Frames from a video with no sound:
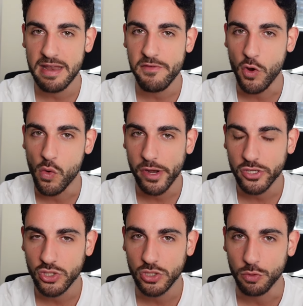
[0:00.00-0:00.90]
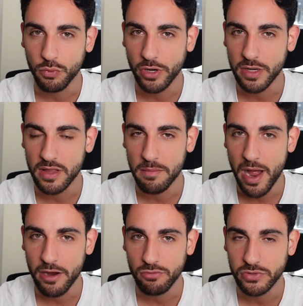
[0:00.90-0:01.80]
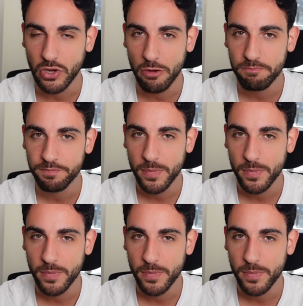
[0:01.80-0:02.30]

never questioned or put under the microscope.